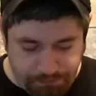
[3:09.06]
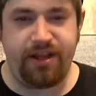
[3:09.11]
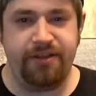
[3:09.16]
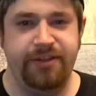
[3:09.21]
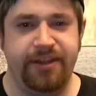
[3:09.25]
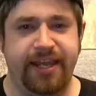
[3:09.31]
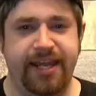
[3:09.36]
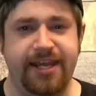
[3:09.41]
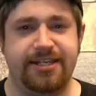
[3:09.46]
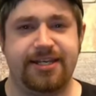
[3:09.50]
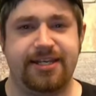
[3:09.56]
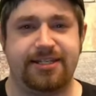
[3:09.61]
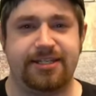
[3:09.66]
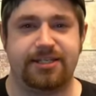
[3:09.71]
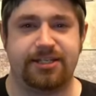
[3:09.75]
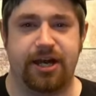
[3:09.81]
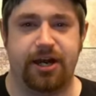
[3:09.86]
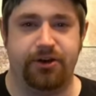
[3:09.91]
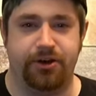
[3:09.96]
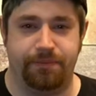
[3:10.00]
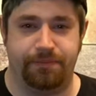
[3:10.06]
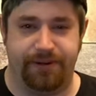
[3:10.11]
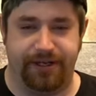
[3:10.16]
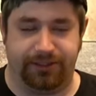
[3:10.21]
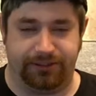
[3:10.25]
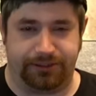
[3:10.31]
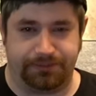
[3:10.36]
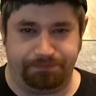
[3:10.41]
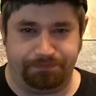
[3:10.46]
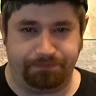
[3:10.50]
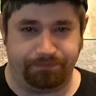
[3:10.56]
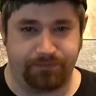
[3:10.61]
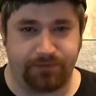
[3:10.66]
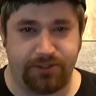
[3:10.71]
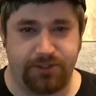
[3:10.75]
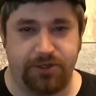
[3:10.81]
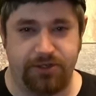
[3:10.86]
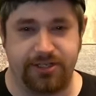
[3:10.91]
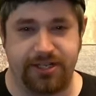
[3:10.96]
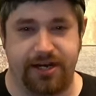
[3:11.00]
The kid says it's 100 pills.
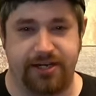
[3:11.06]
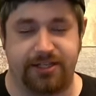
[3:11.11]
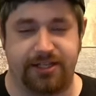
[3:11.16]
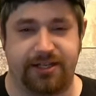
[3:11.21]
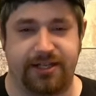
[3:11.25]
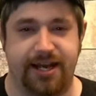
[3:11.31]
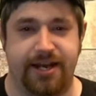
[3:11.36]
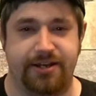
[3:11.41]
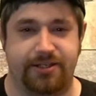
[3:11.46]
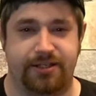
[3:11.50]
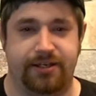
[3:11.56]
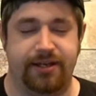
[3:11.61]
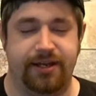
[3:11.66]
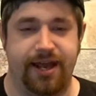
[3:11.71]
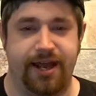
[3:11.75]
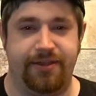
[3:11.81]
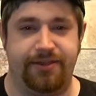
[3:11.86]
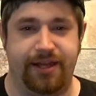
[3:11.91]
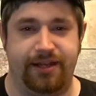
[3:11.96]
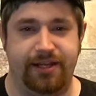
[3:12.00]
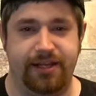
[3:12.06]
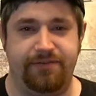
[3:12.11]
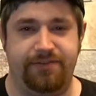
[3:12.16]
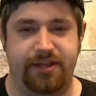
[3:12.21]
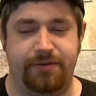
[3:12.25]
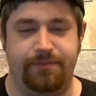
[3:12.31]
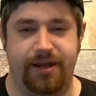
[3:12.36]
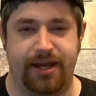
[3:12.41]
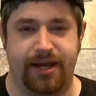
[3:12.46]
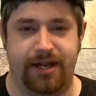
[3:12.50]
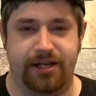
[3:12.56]
Turns out it's a 1,000, and they leave them at